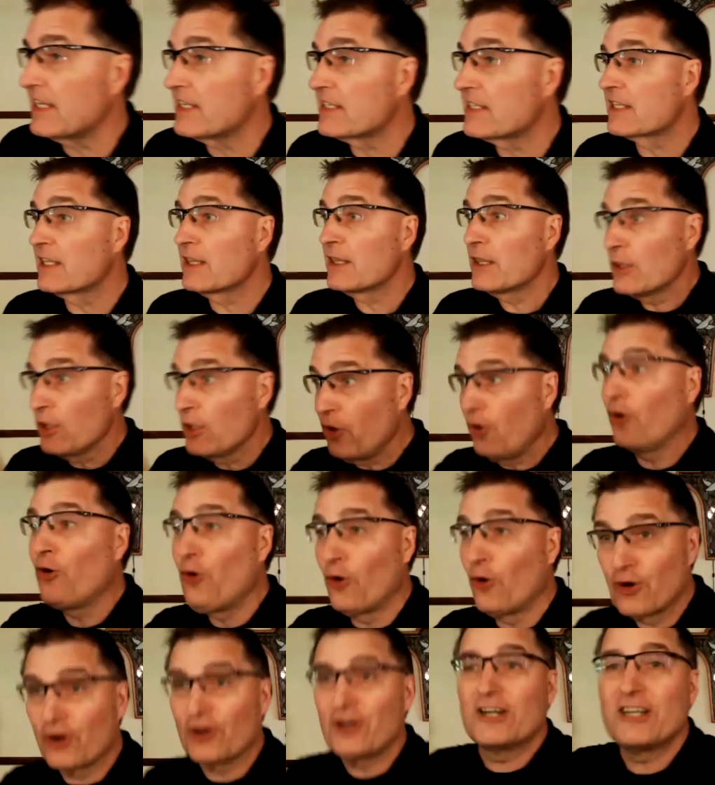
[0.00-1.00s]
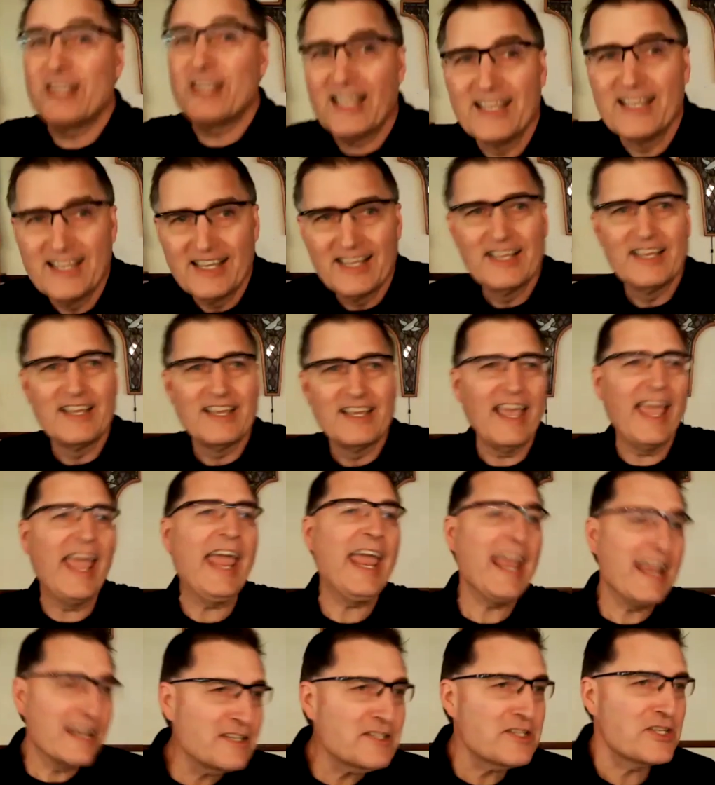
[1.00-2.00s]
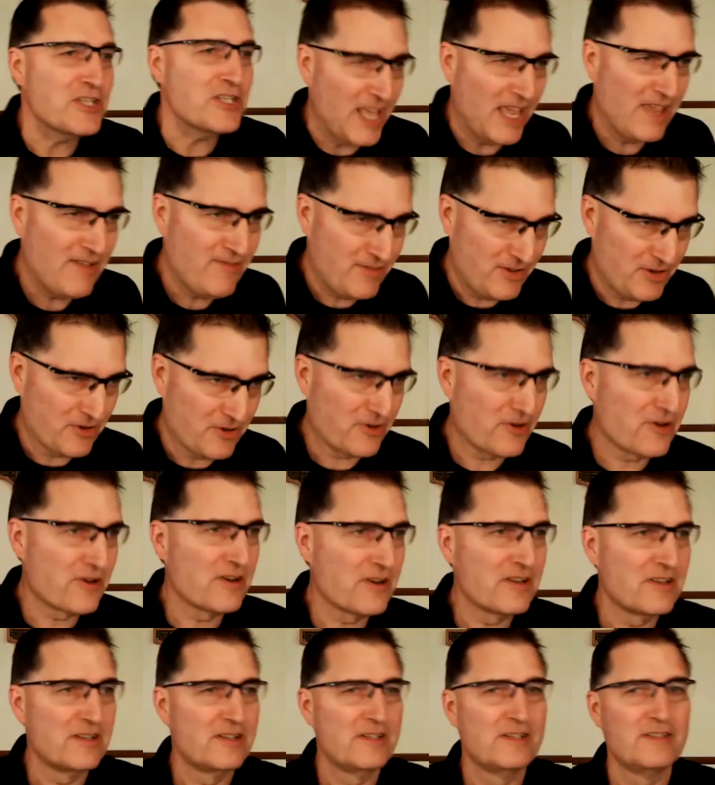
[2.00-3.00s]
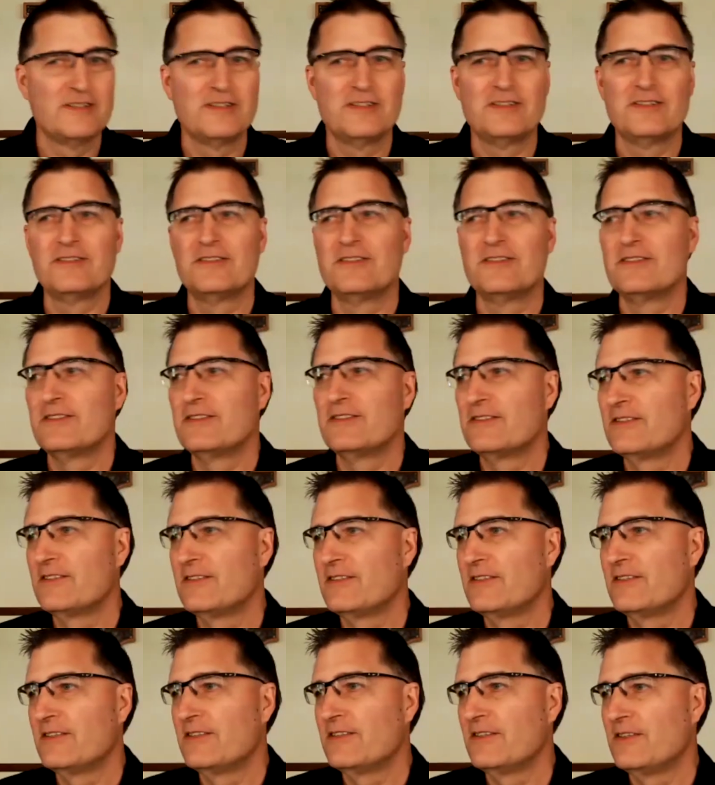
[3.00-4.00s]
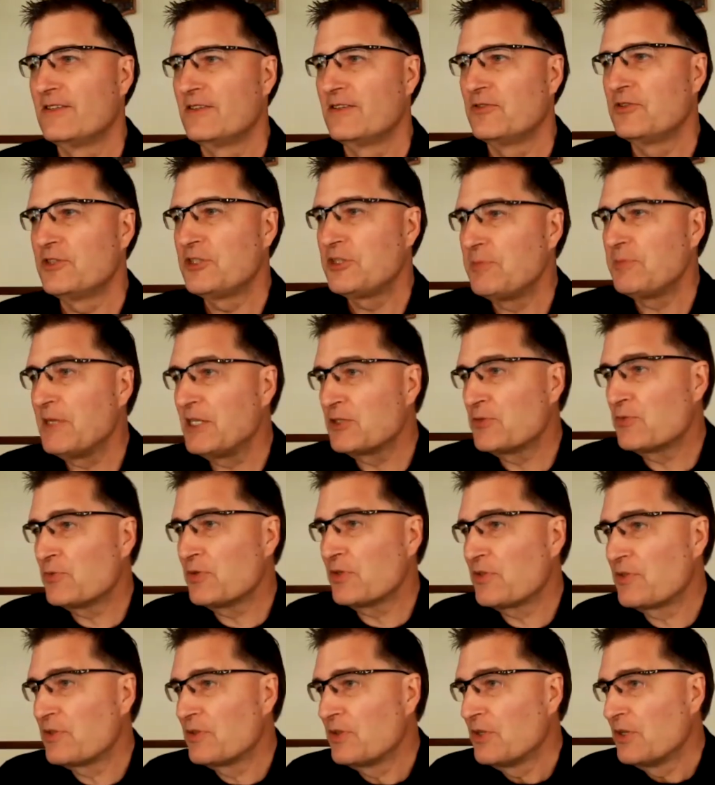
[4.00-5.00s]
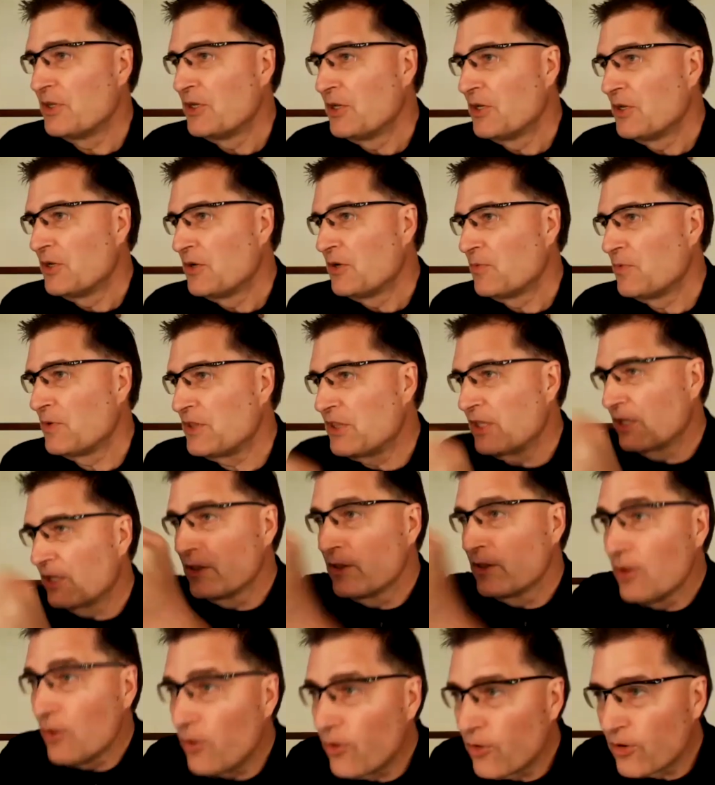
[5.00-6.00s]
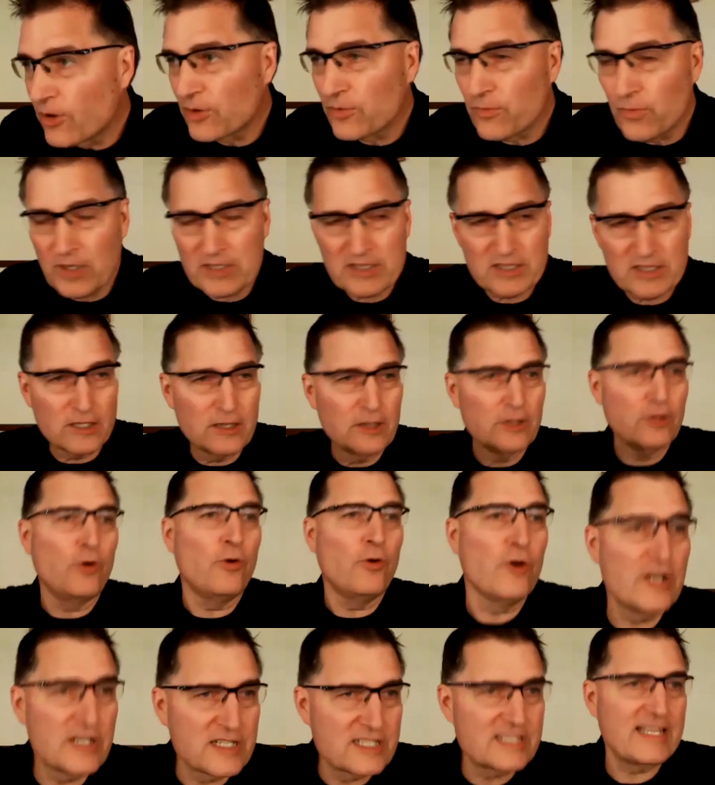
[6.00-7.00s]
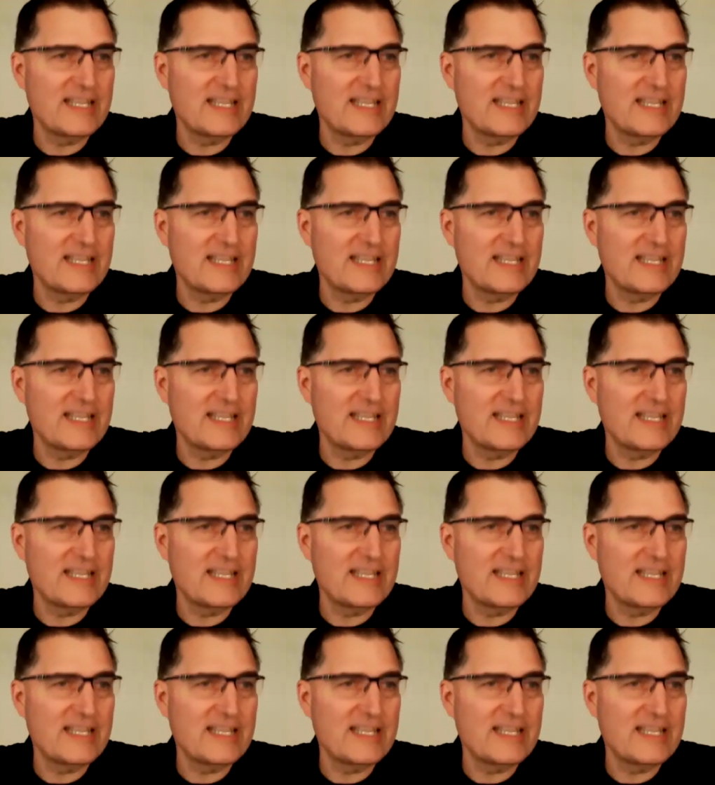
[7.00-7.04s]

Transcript: is Lord and Savior, which means with with the Lord, what the Lord